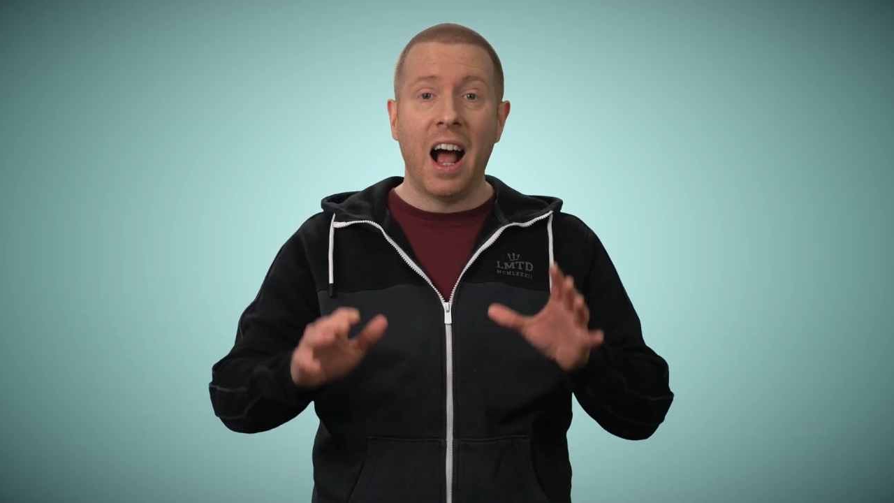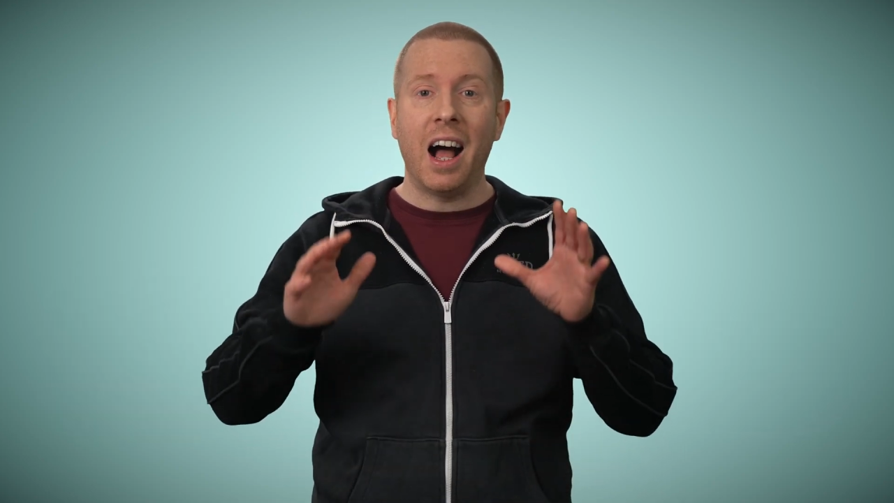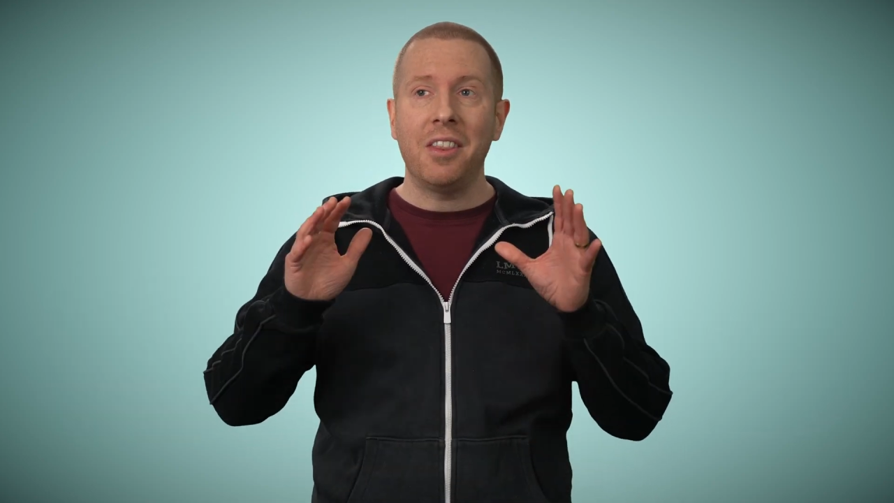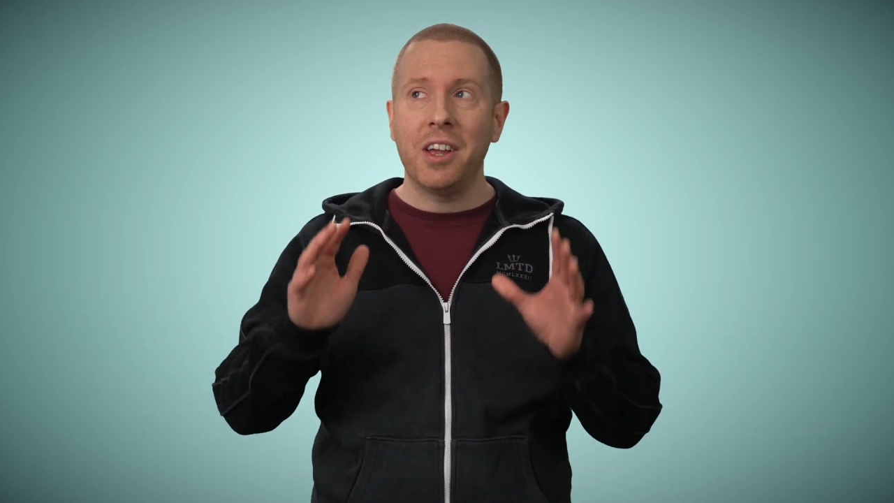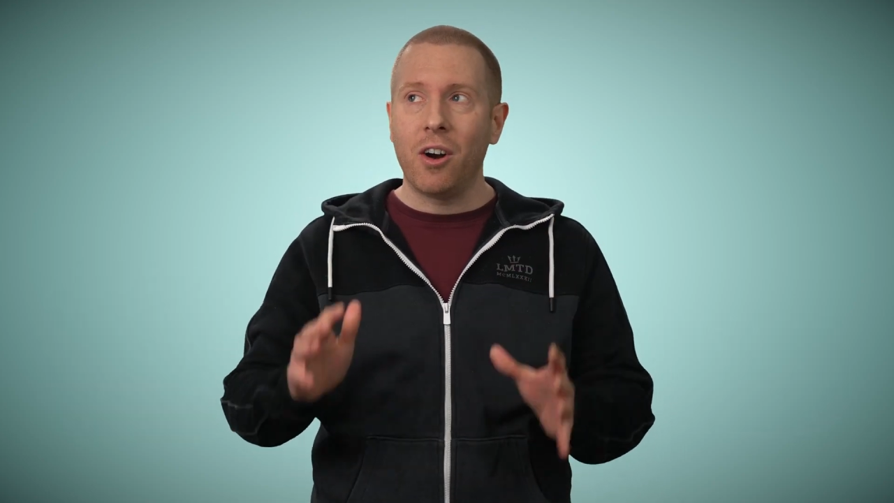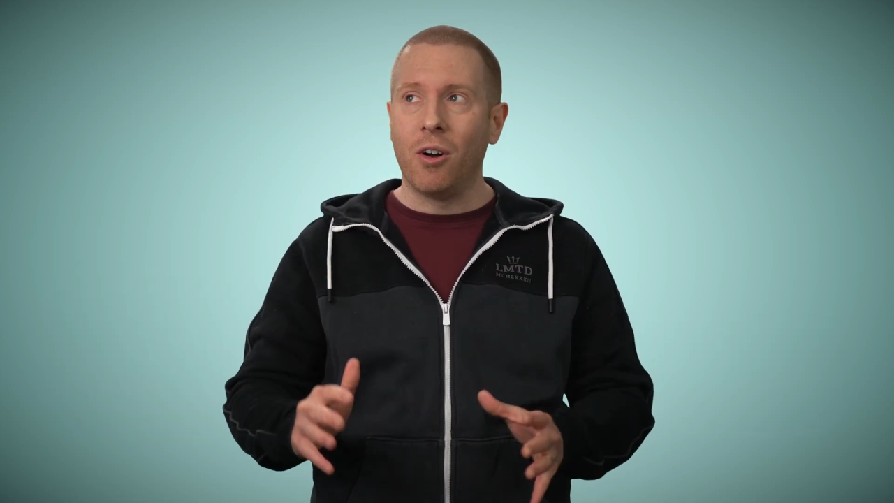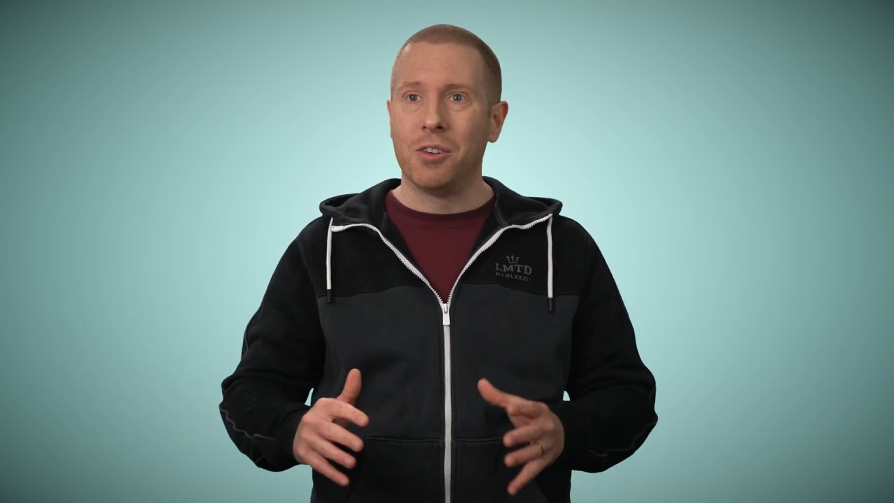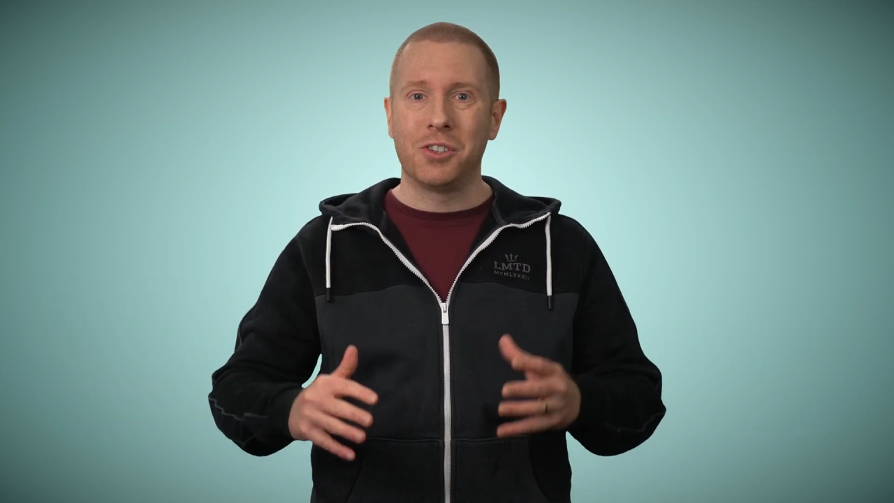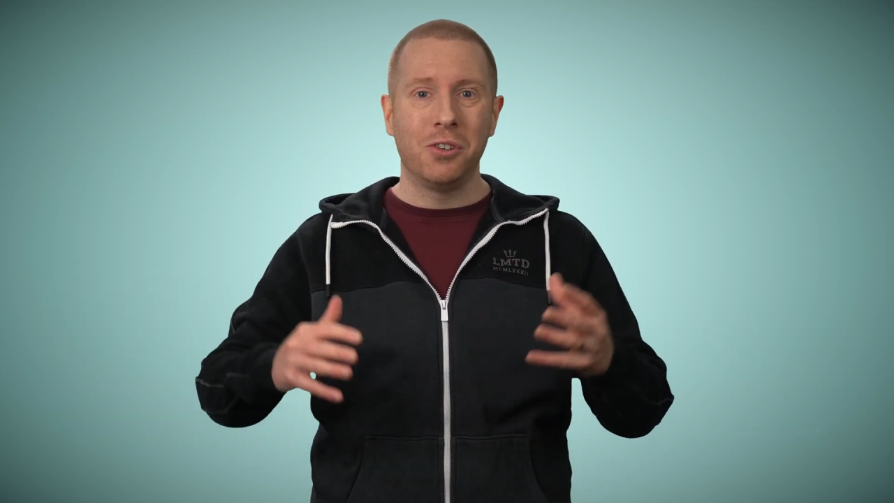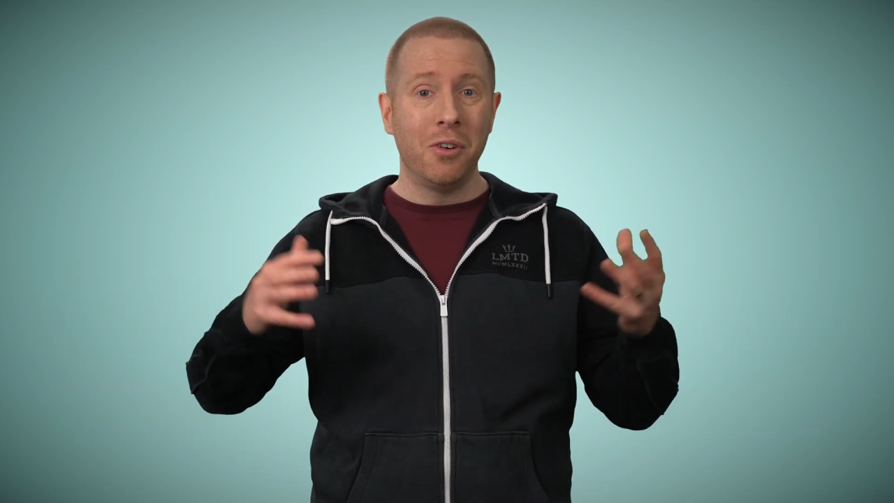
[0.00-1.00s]
and they're
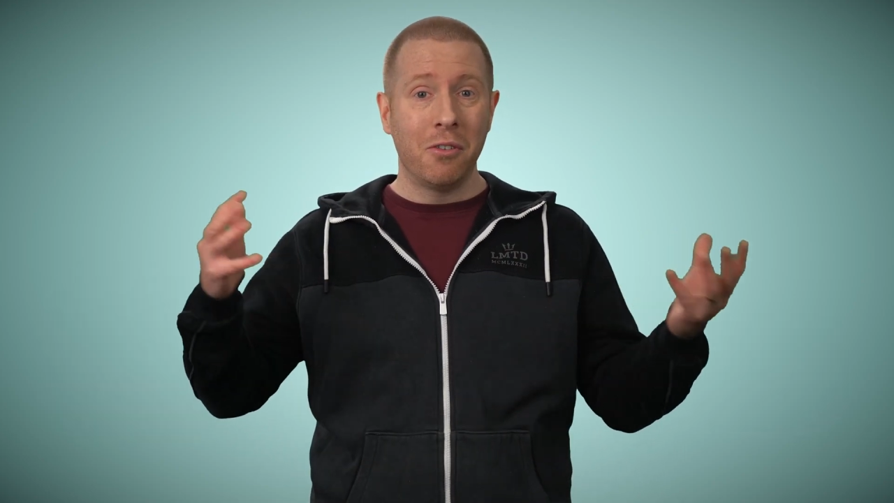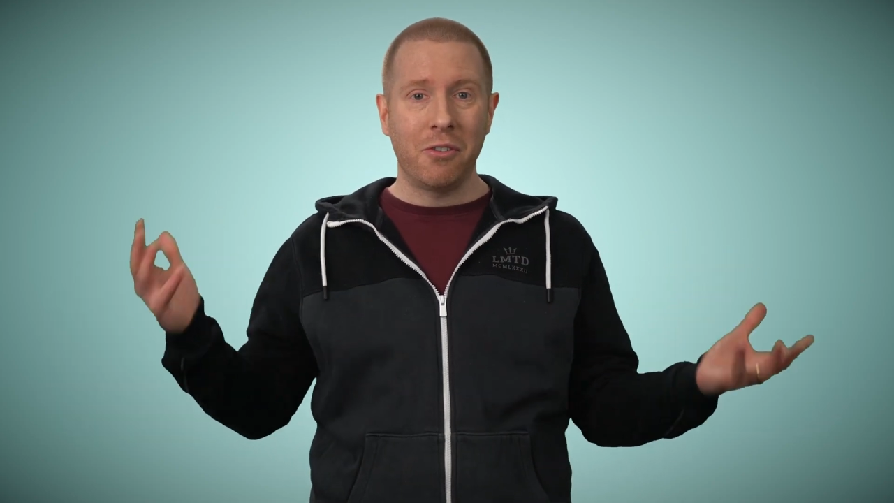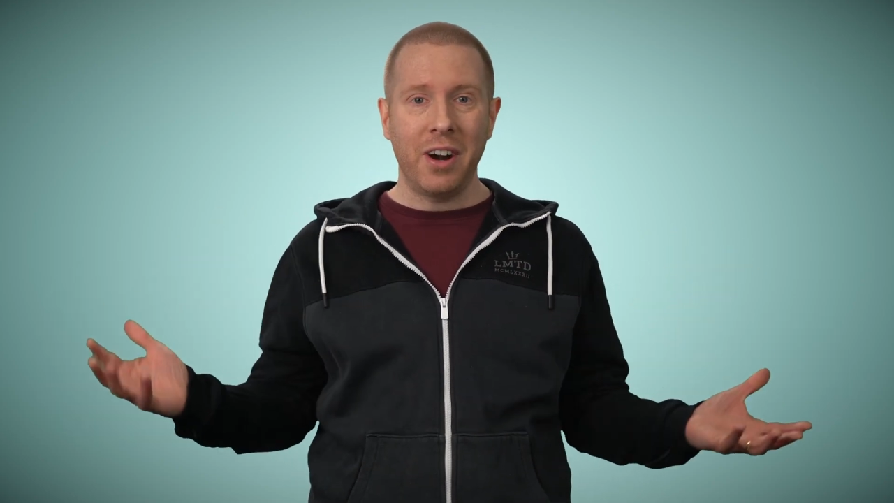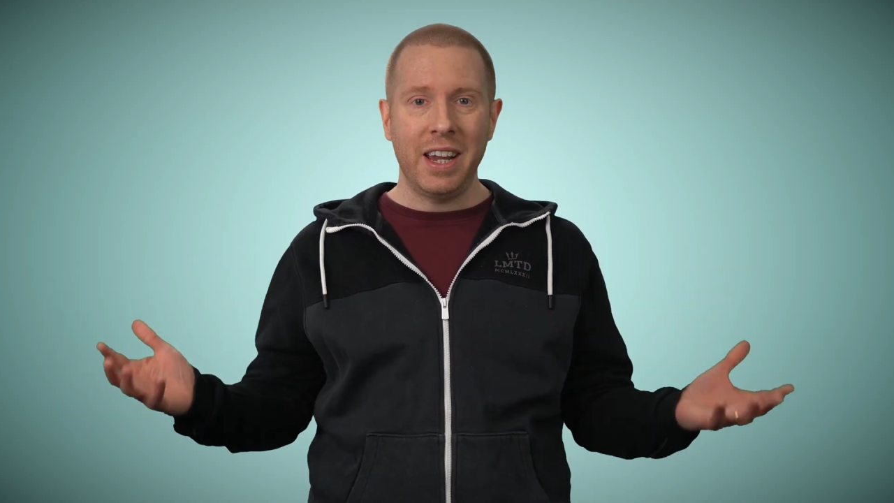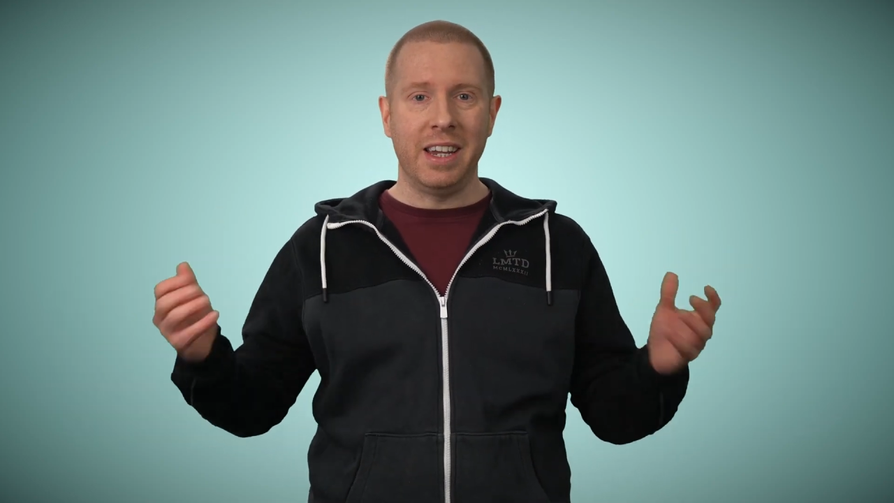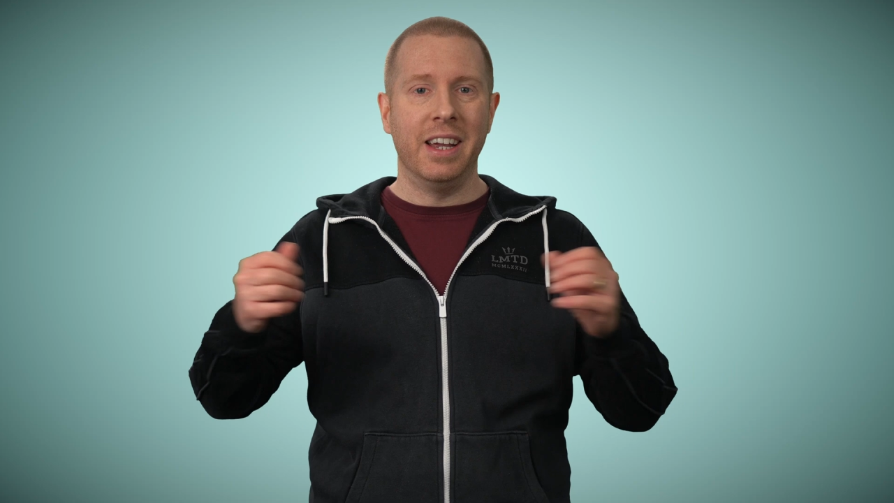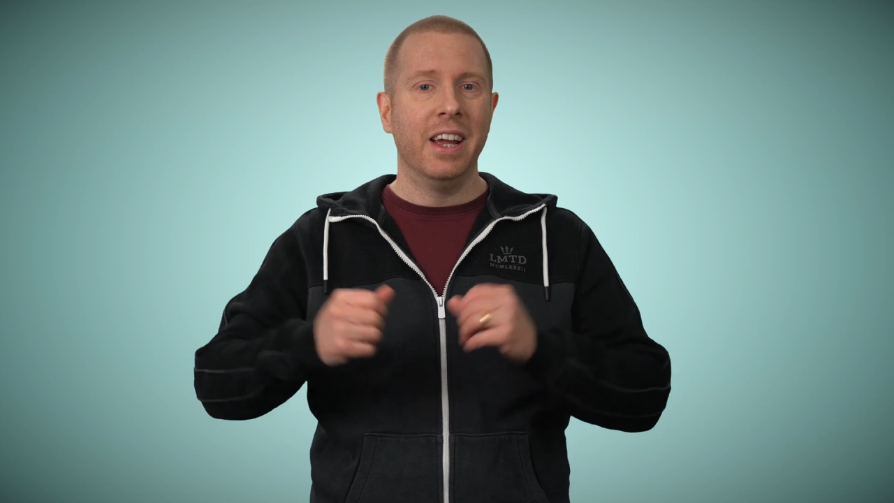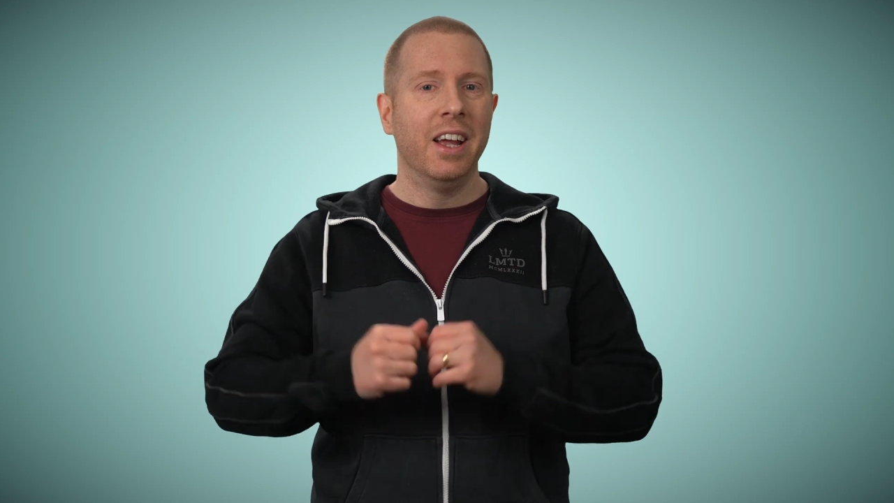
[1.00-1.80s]
also free.